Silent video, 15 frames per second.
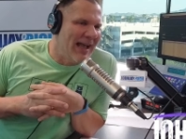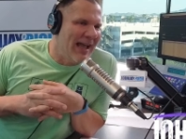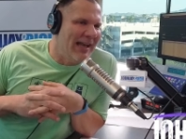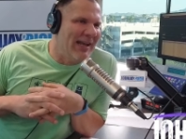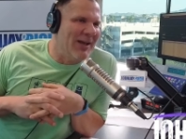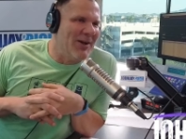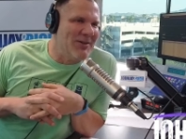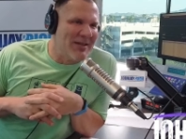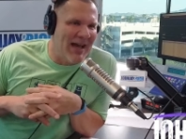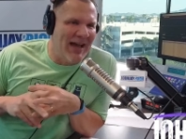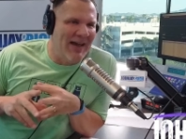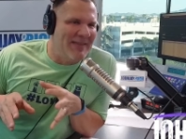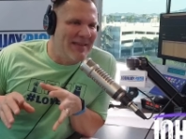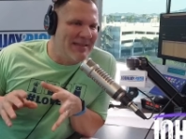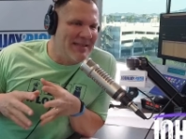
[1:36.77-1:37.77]
And he goes, I
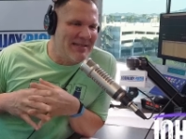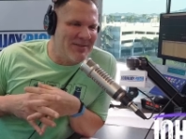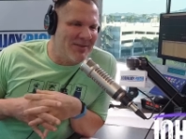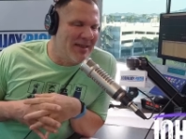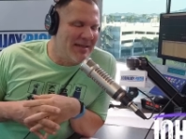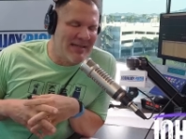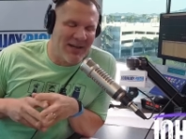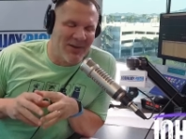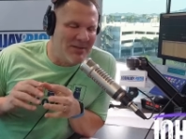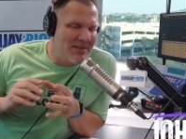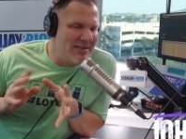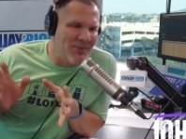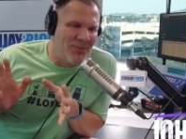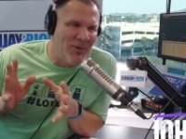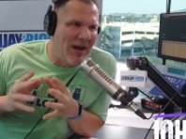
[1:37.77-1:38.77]
have this, this, or this. I go,
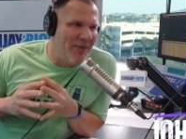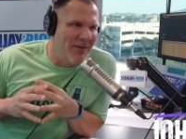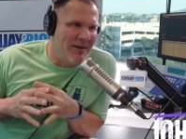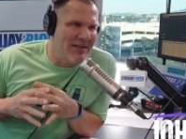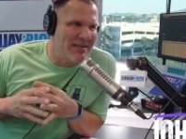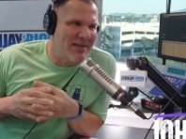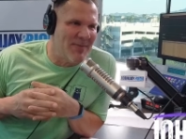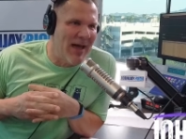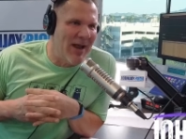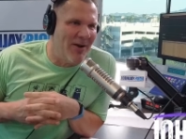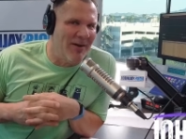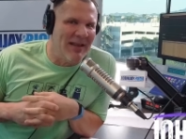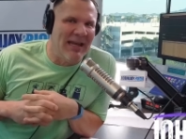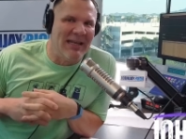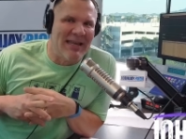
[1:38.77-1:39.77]
just whatever, it doesn't matter.
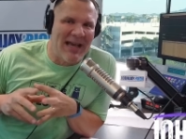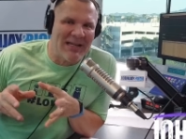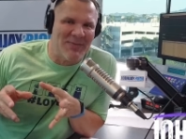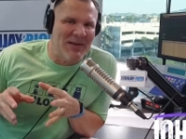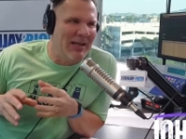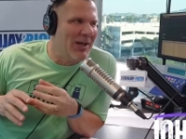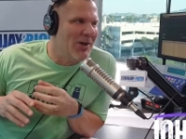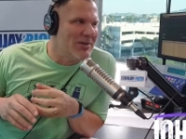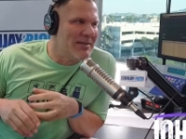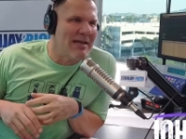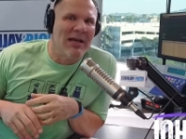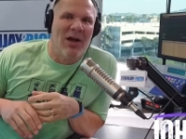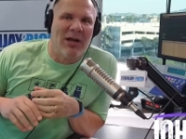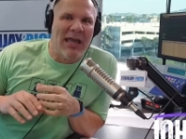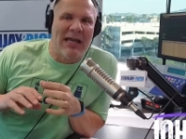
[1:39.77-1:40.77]
And then he texts me and he goes,
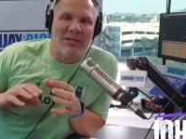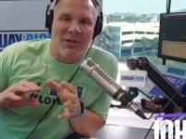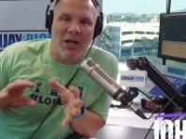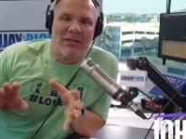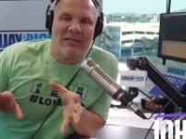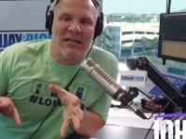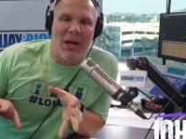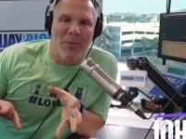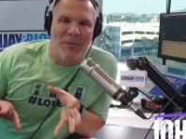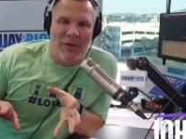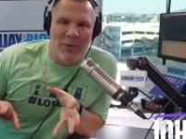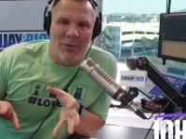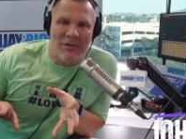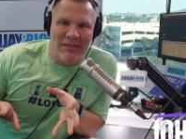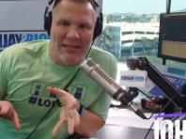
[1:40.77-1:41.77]
Okay, it's all set up for
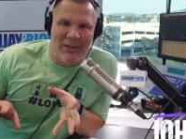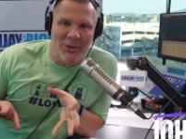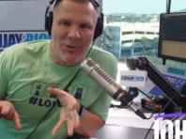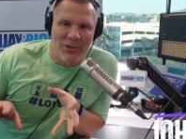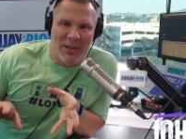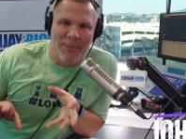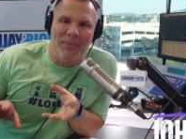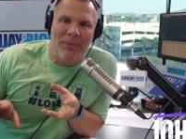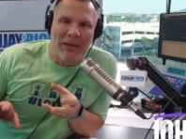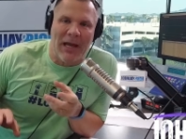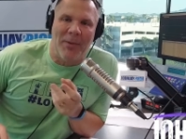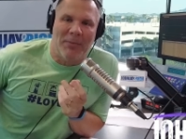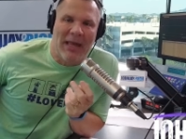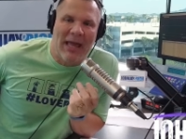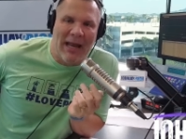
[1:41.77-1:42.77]
you at the dealership.
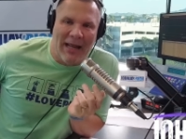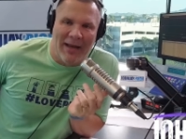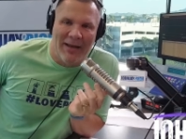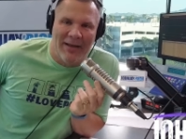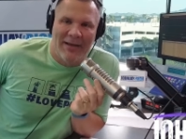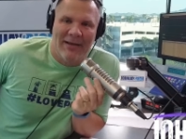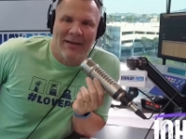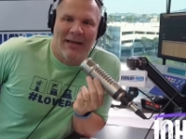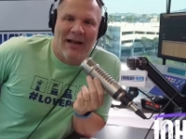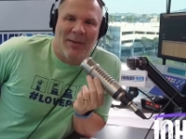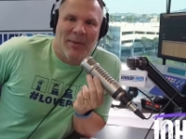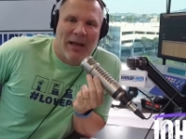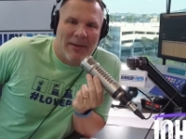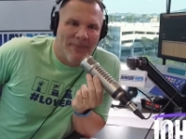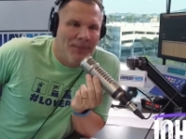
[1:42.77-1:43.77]
Come get it. And I'm
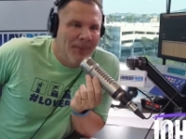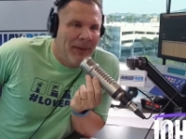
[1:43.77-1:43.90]
like,